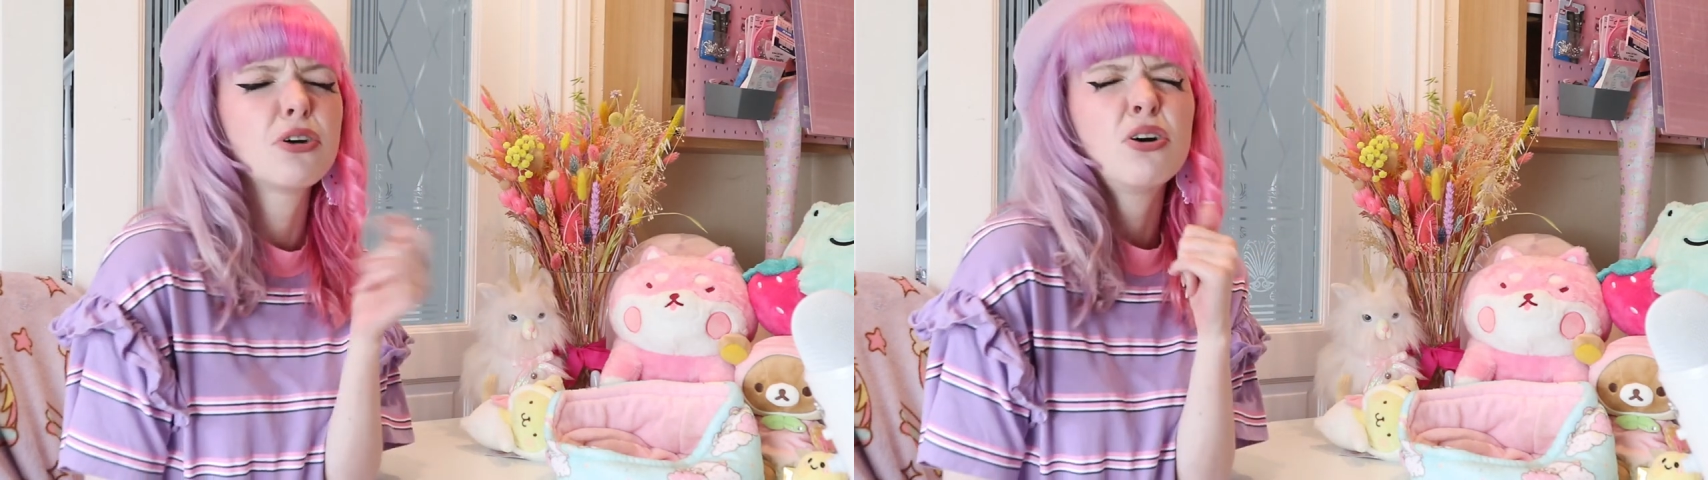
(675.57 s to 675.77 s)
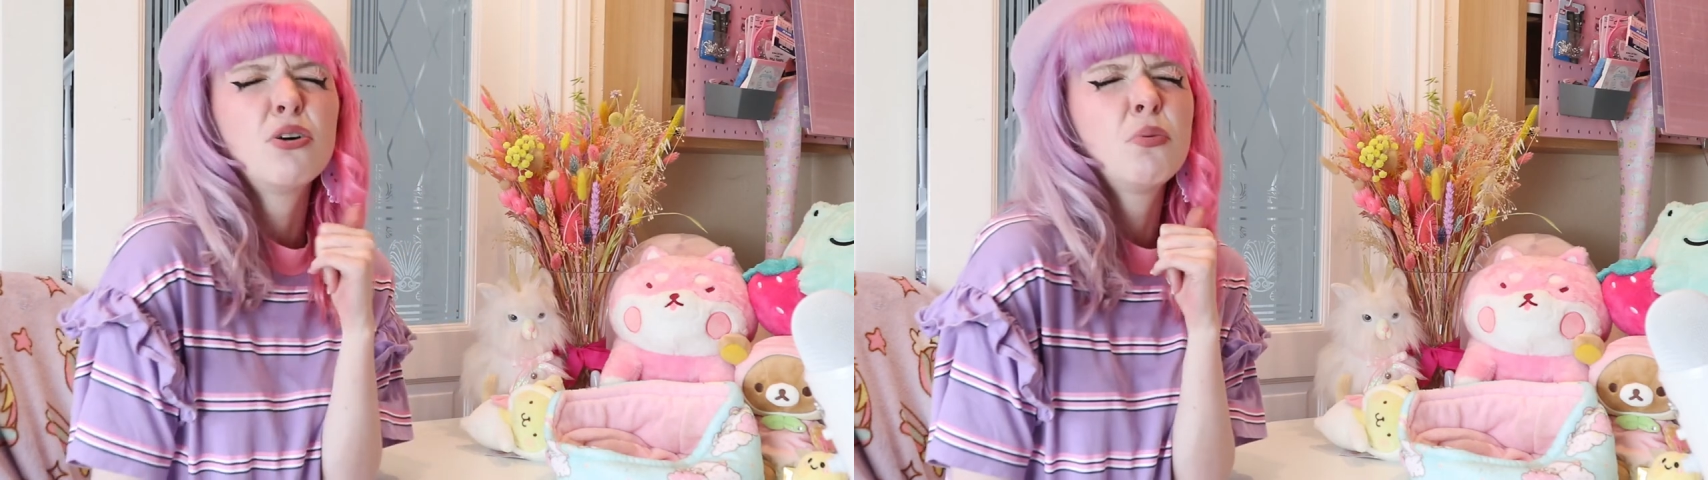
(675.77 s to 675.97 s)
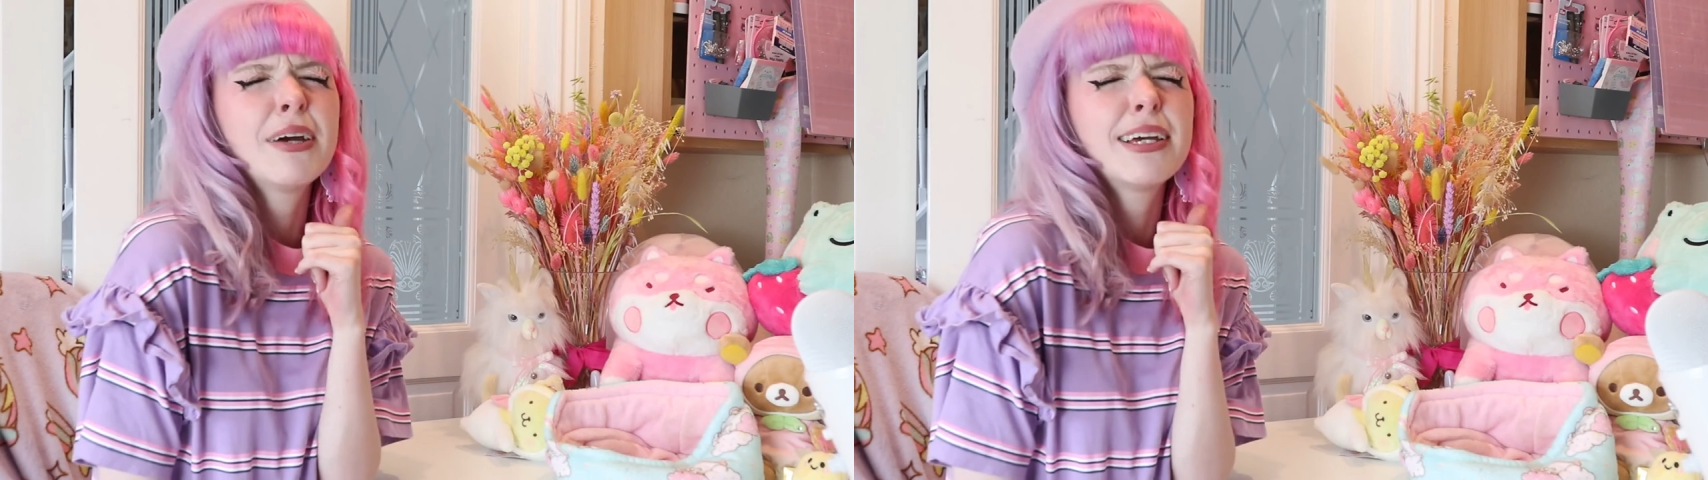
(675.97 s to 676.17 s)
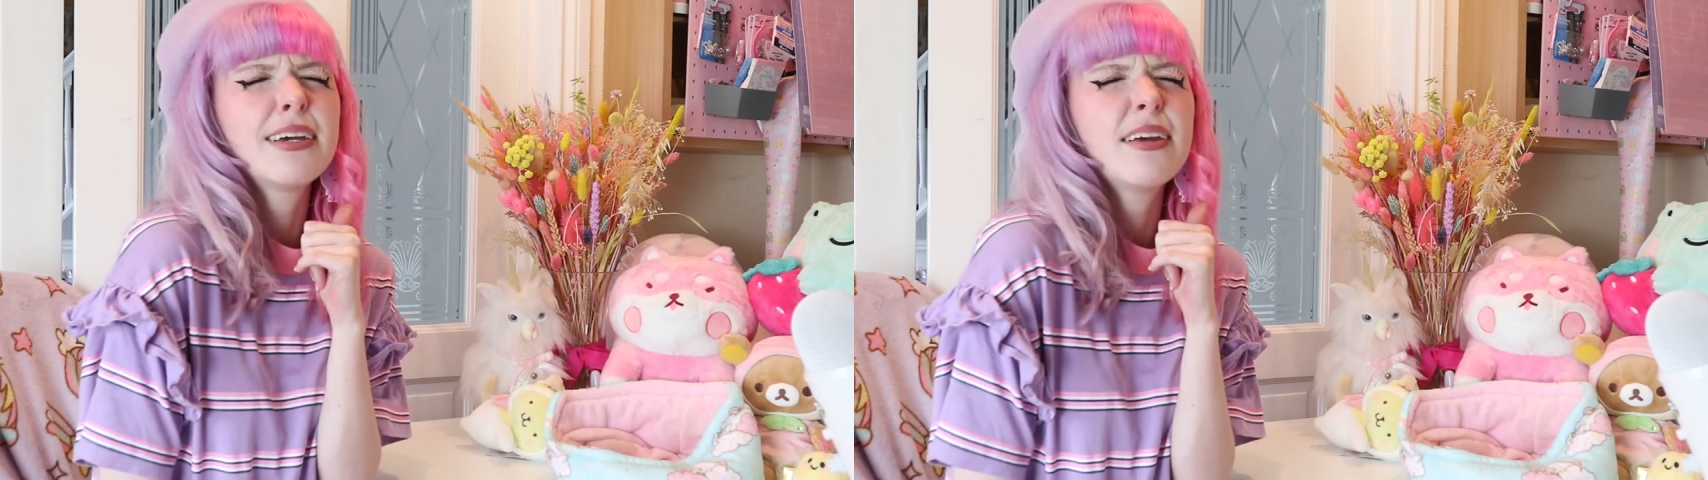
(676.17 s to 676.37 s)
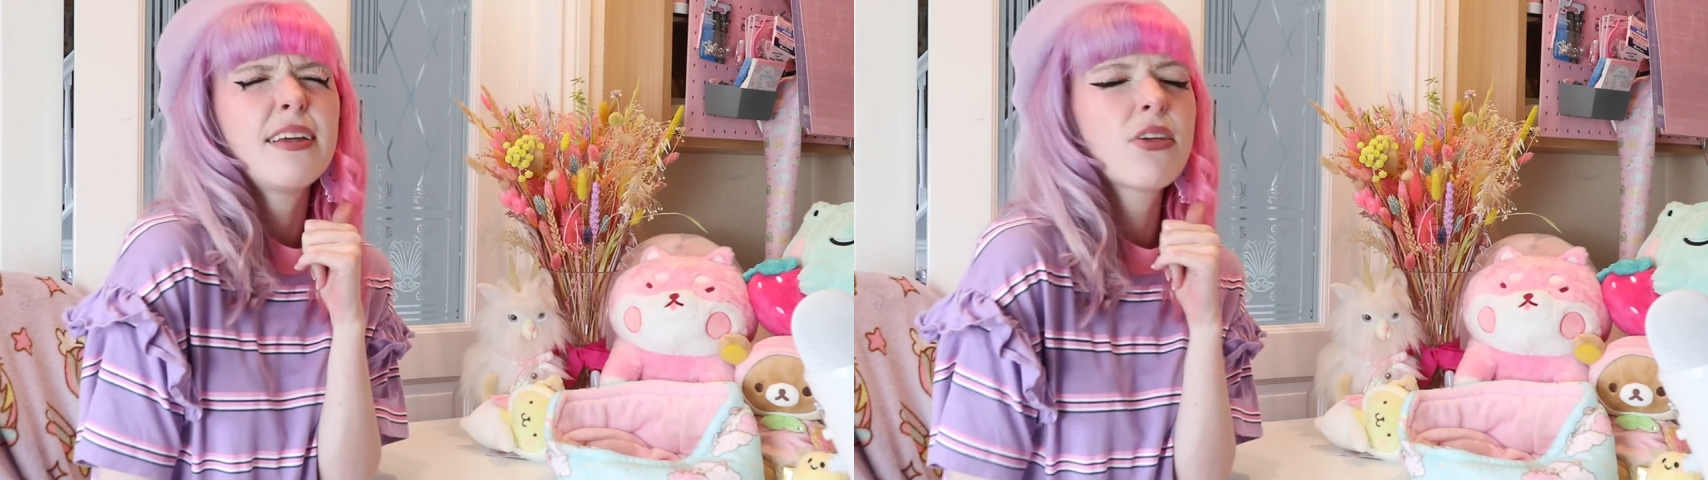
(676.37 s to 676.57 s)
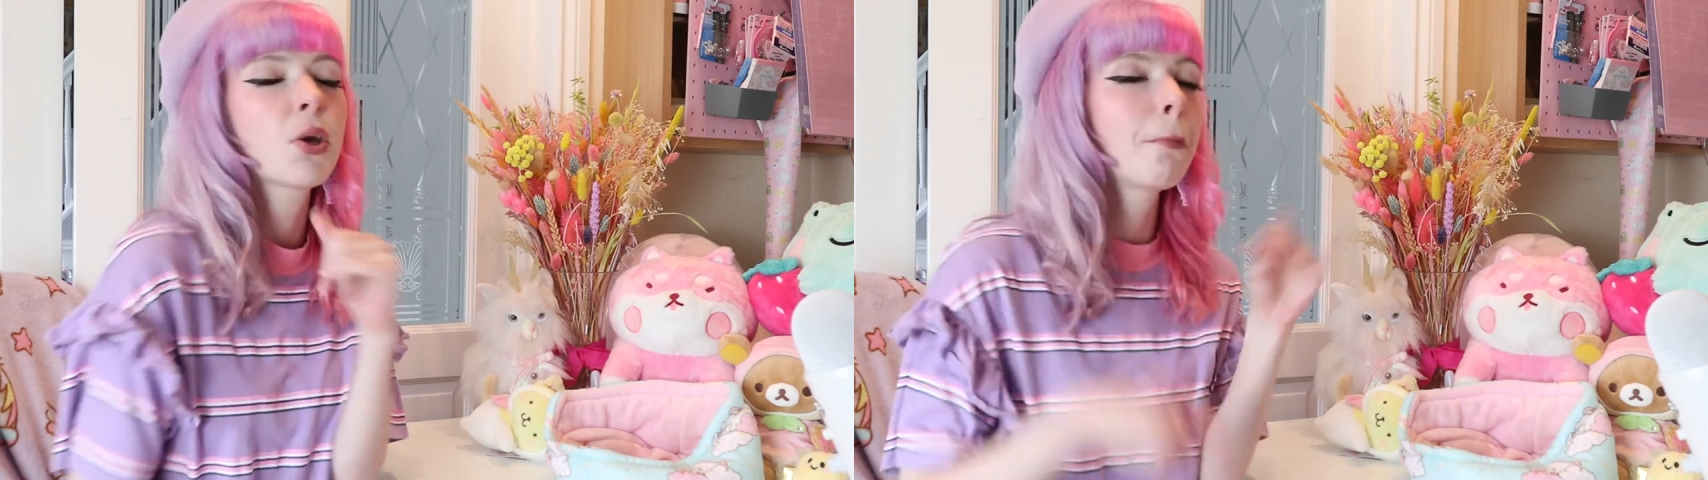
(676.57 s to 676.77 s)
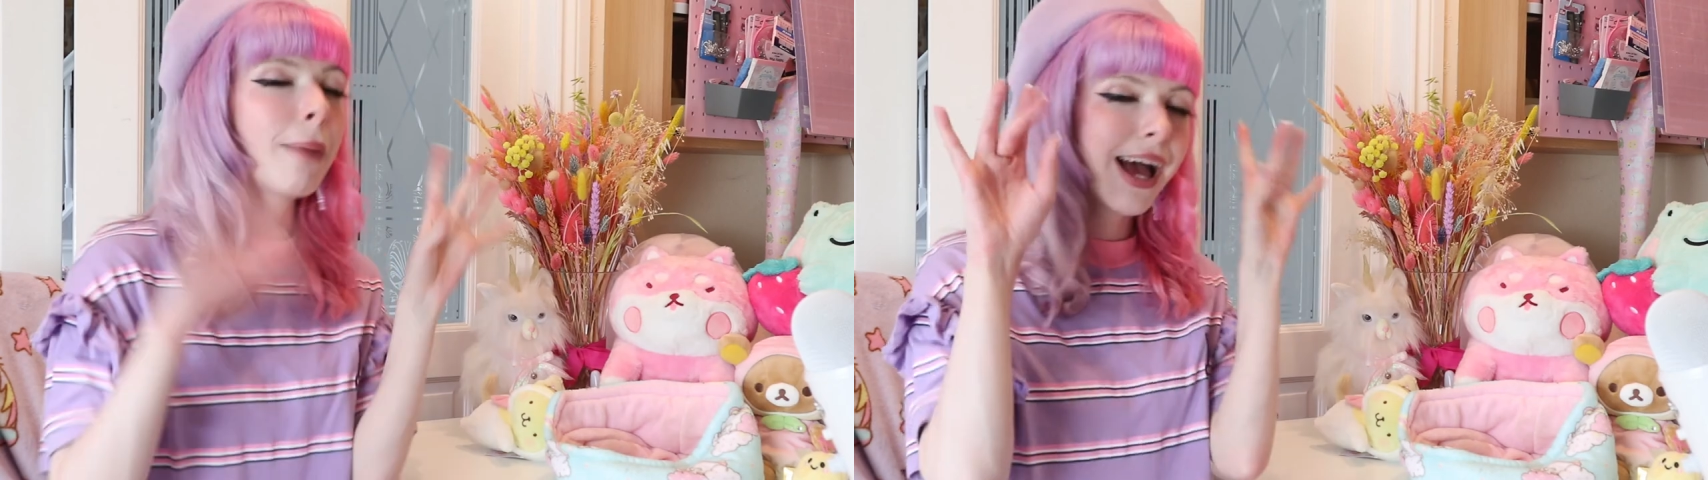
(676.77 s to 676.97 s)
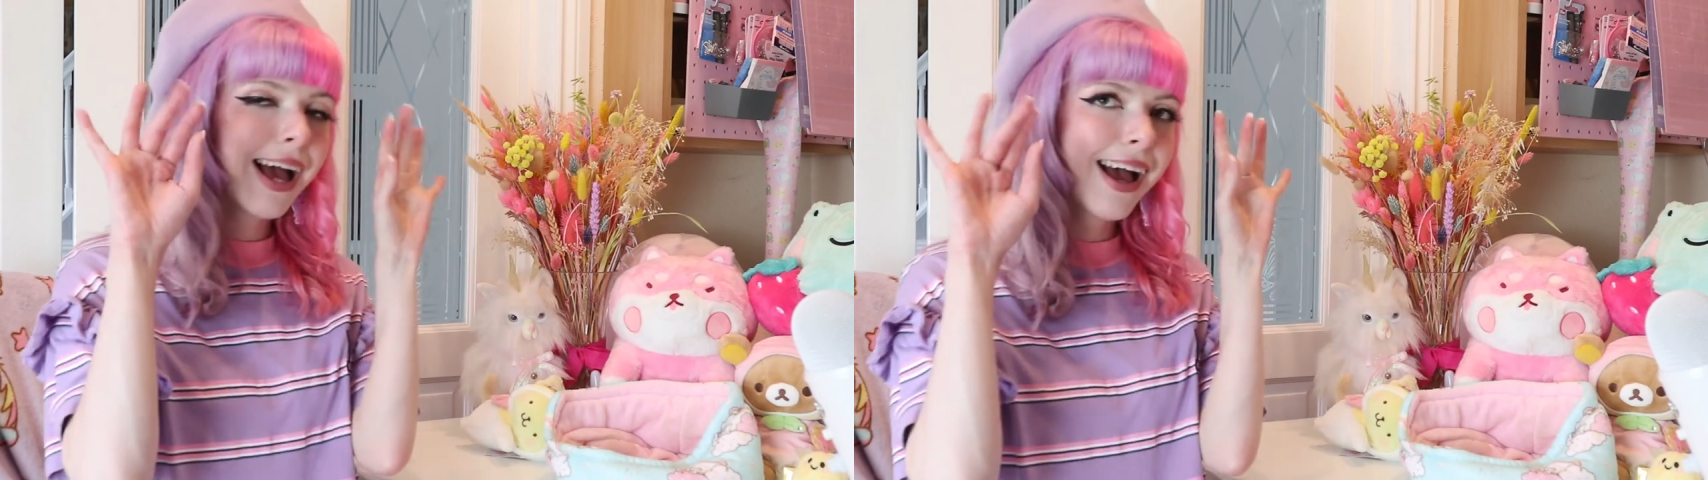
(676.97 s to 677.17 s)
always.
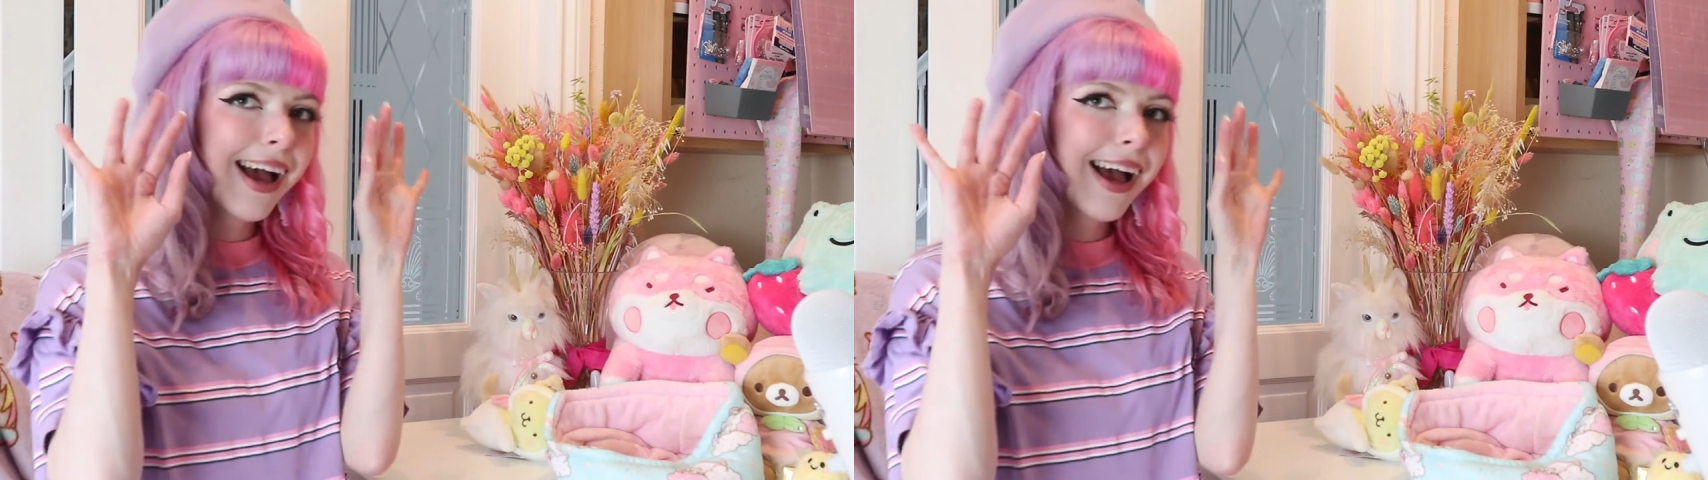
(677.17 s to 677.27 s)
Goodbye.